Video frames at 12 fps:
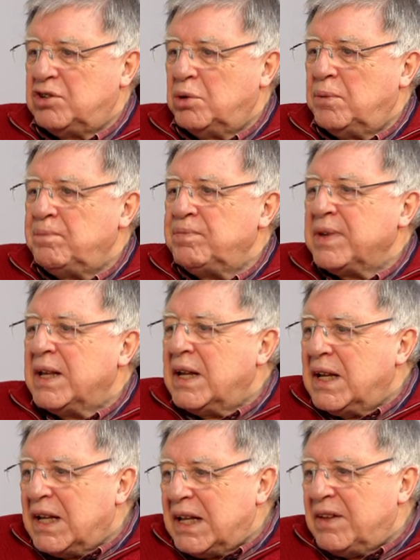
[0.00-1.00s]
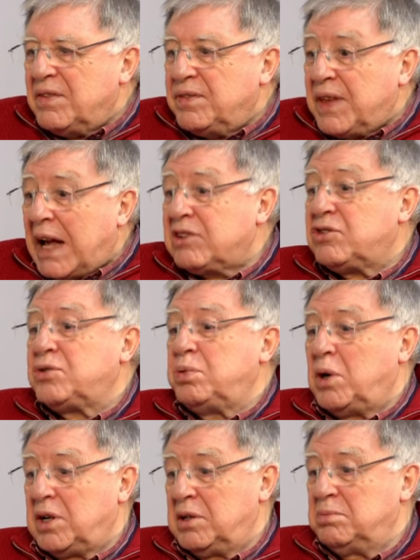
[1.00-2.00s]
So
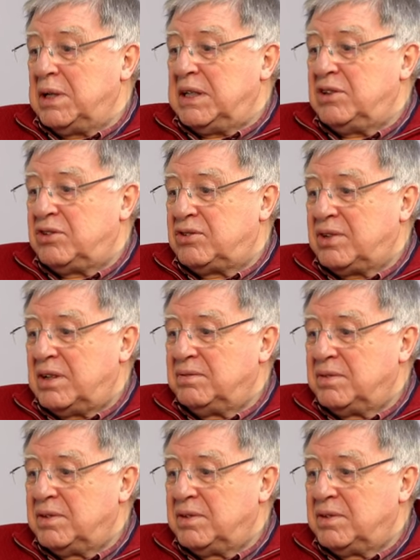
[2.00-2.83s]
that's what it means.